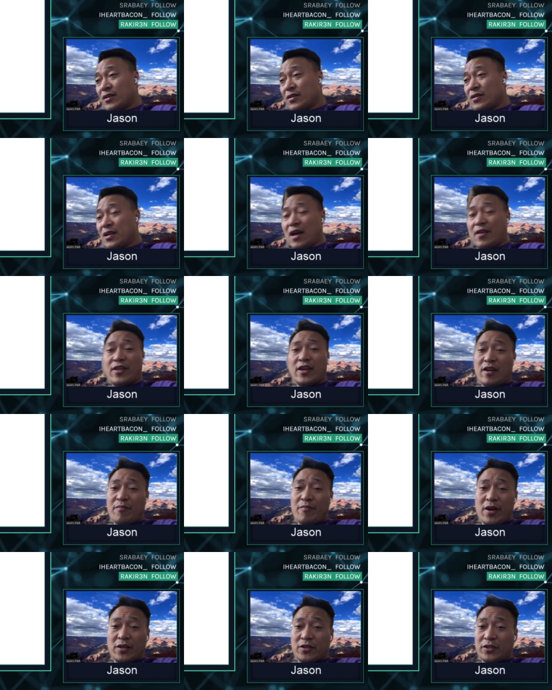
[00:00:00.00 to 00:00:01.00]
nothing
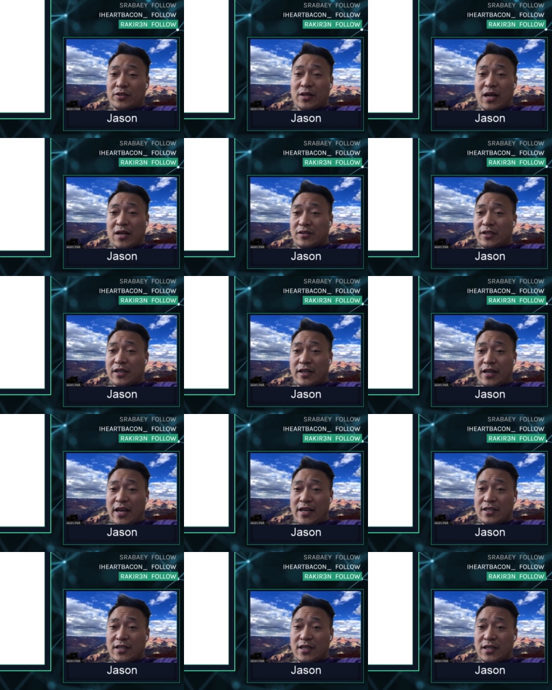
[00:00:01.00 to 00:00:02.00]
compared to
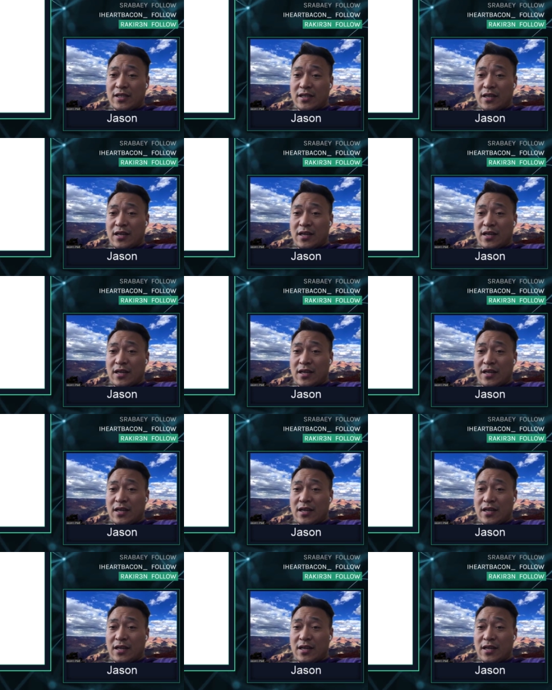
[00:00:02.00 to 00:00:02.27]
2008.